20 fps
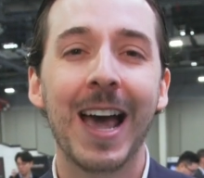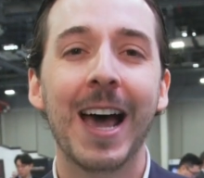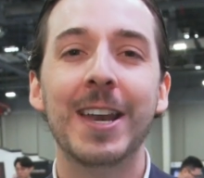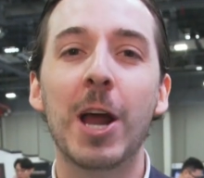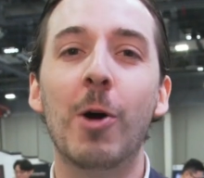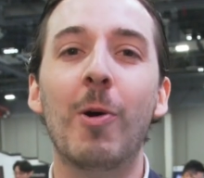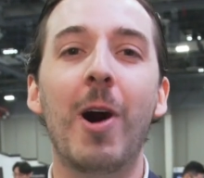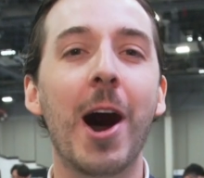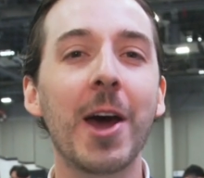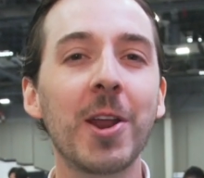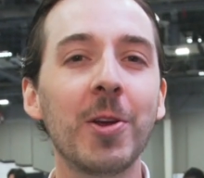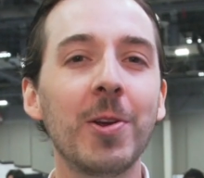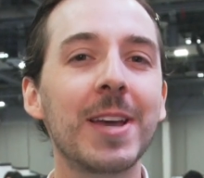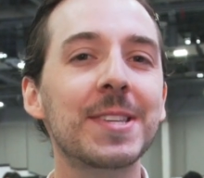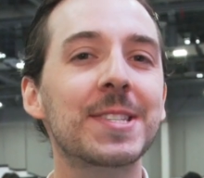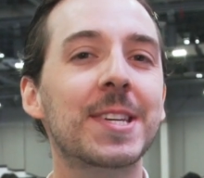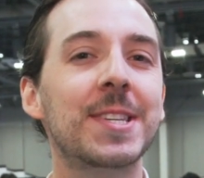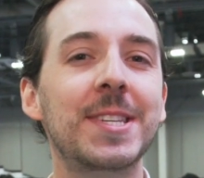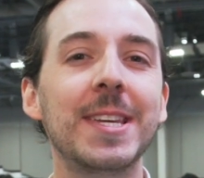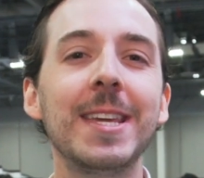Now,
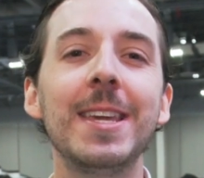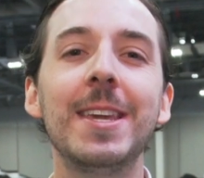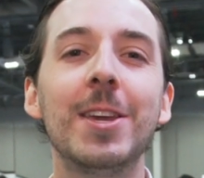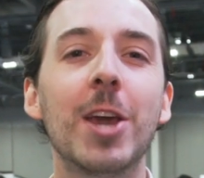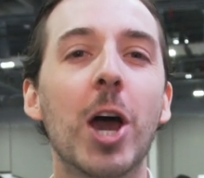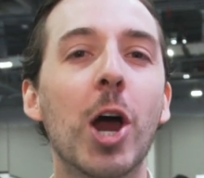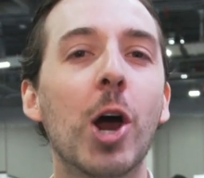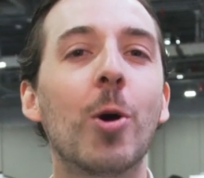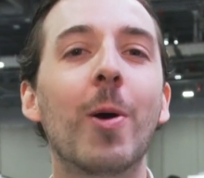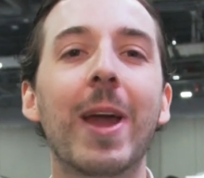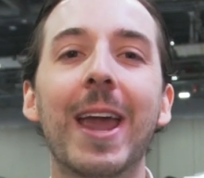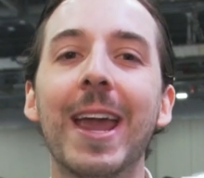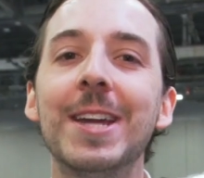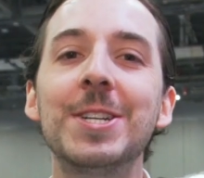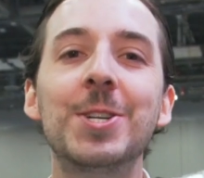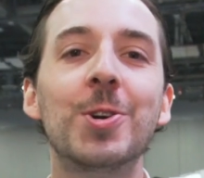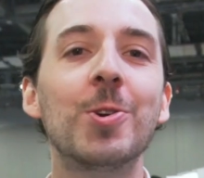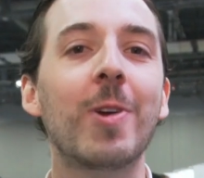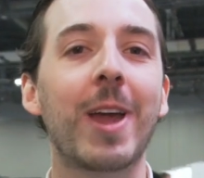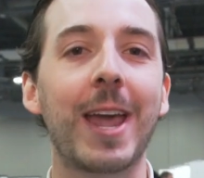Autodesk CEO
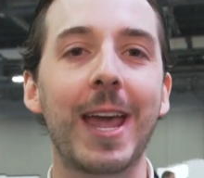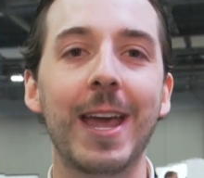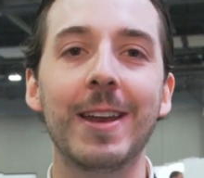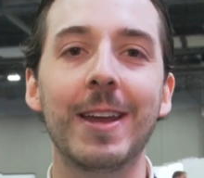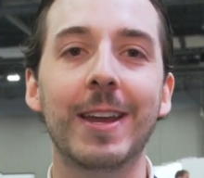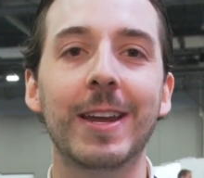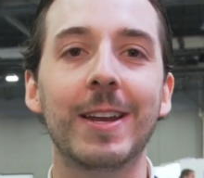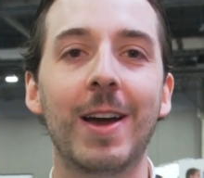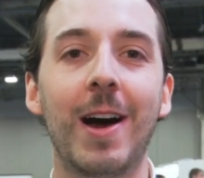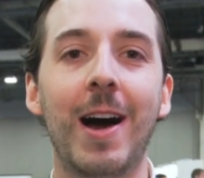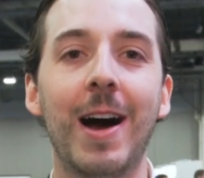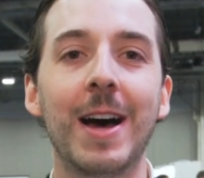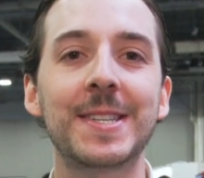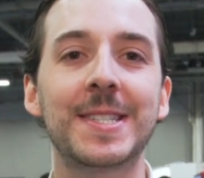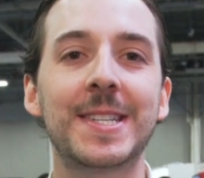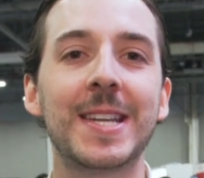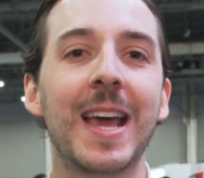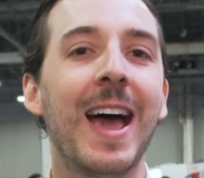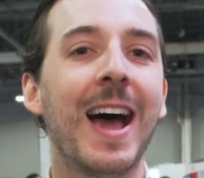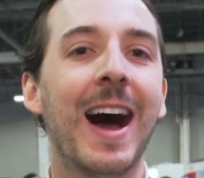Andrew
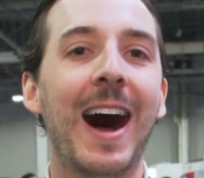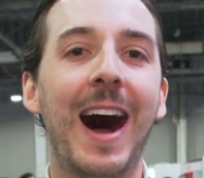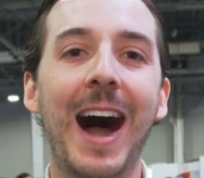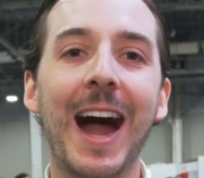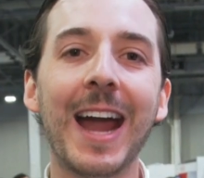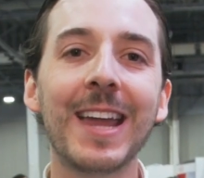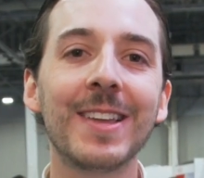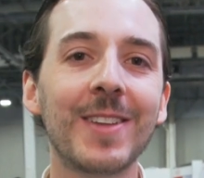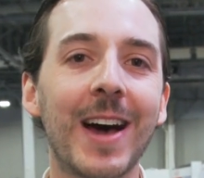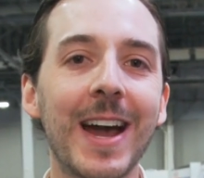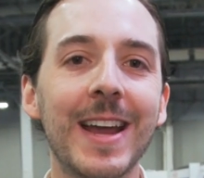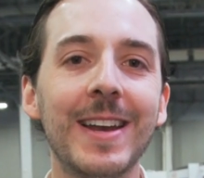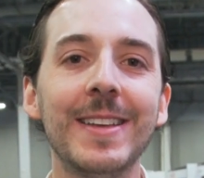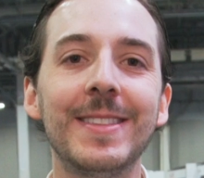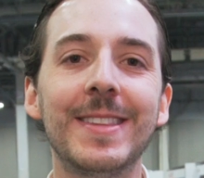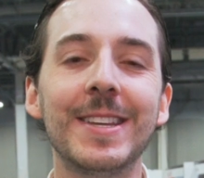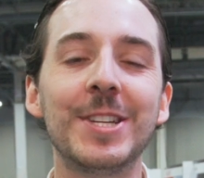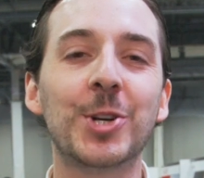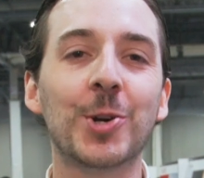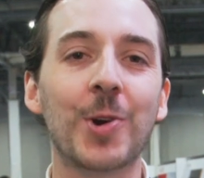Anagnost
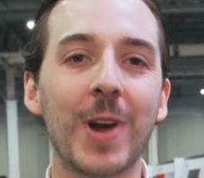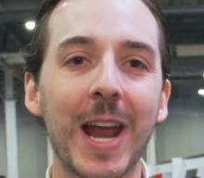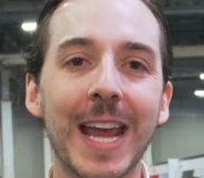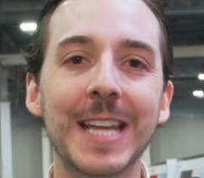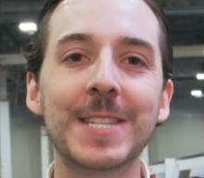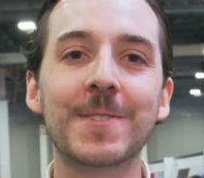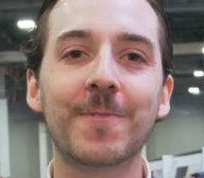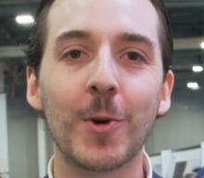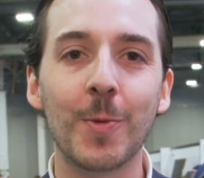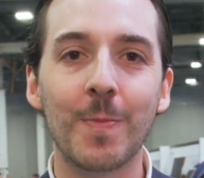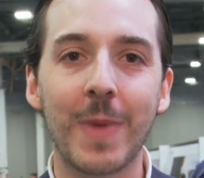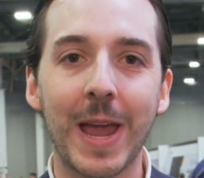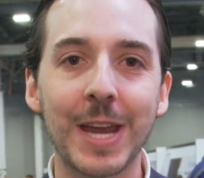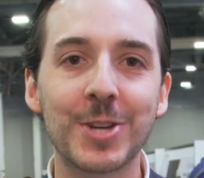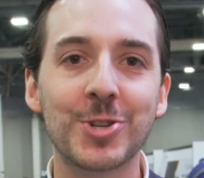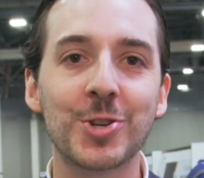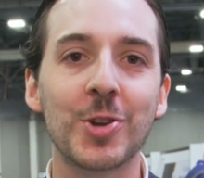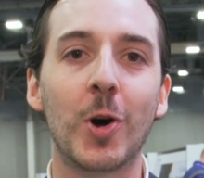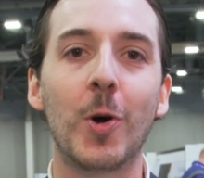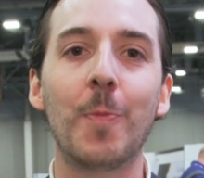highlighted the
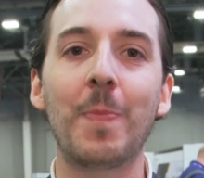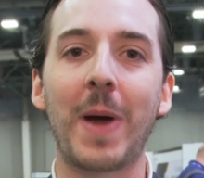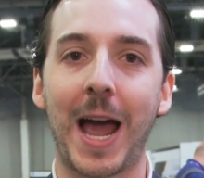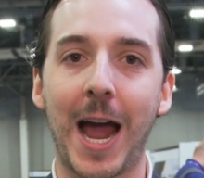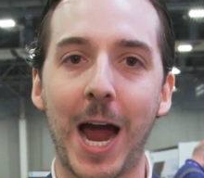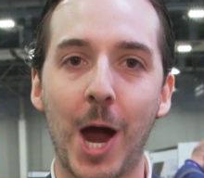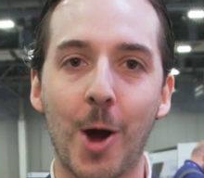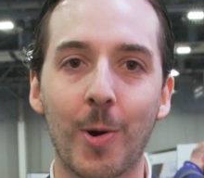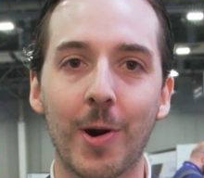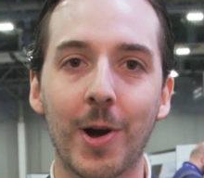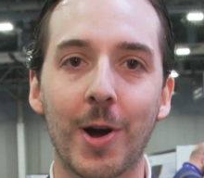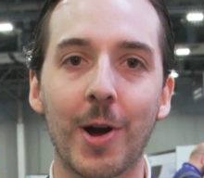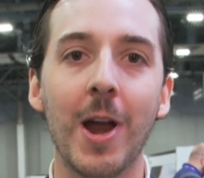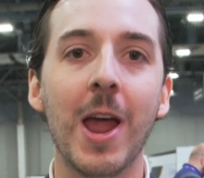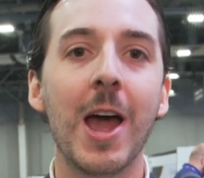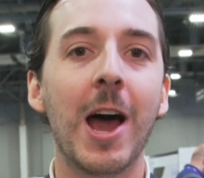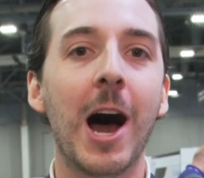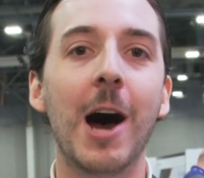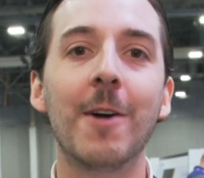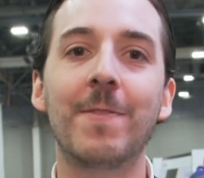transformational power
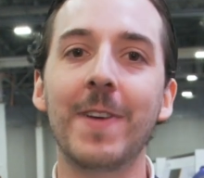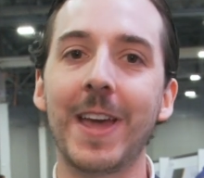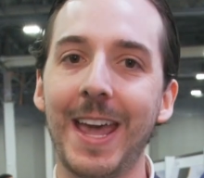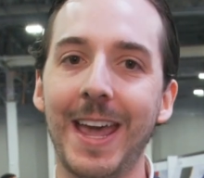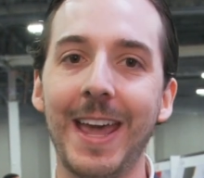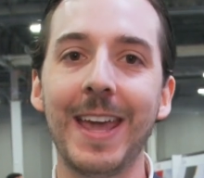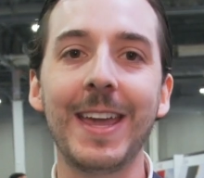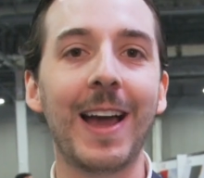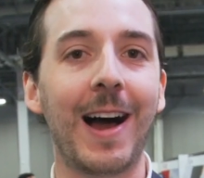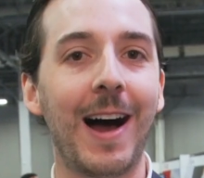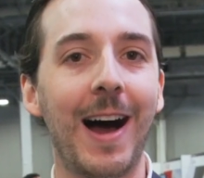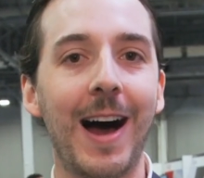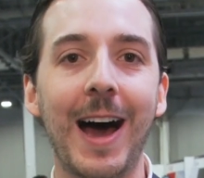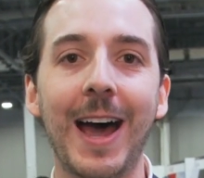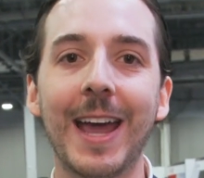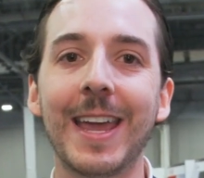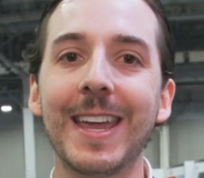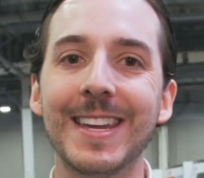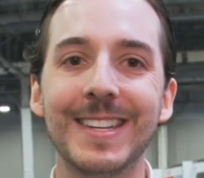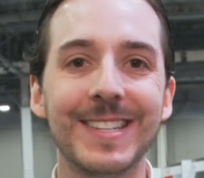of
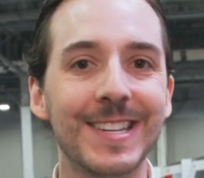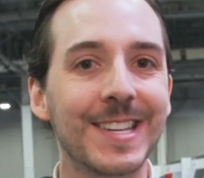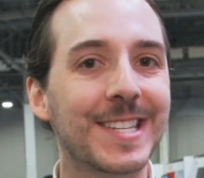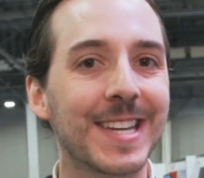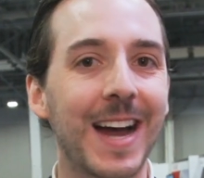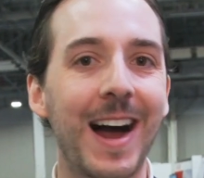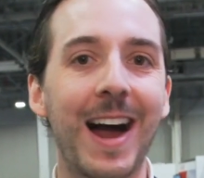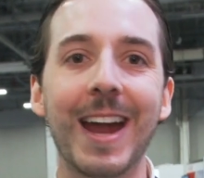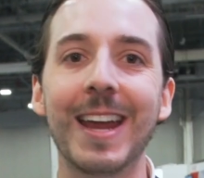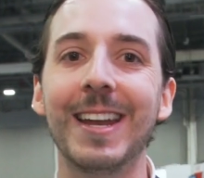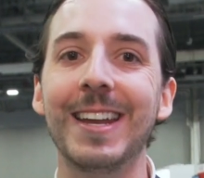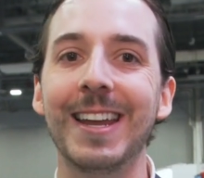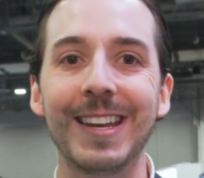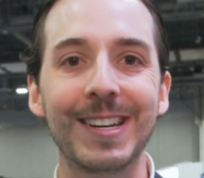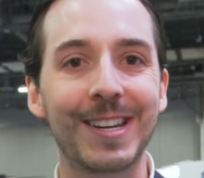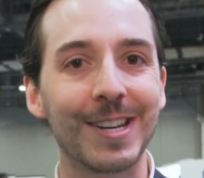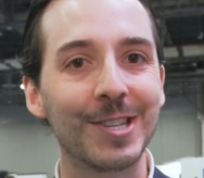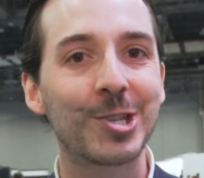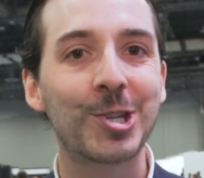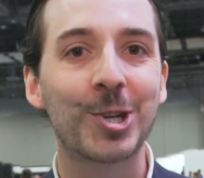AI in design
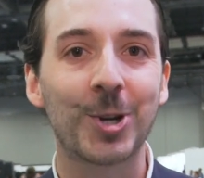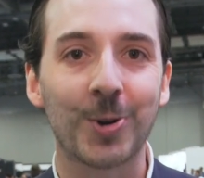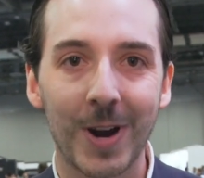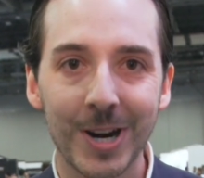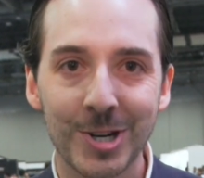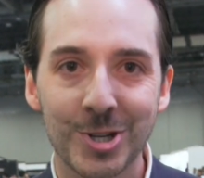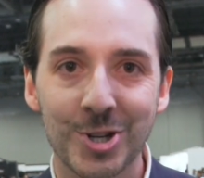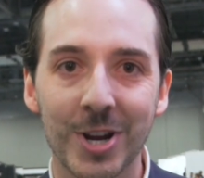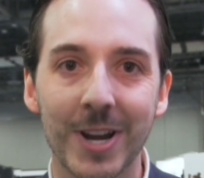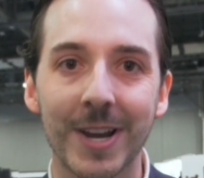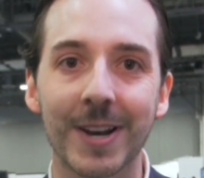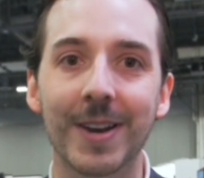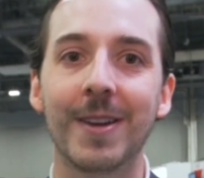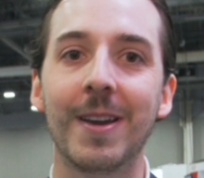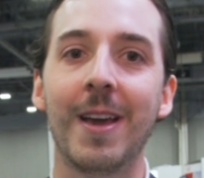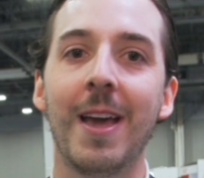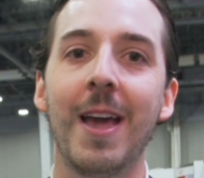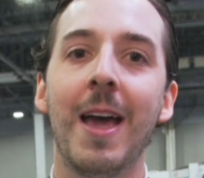and construction.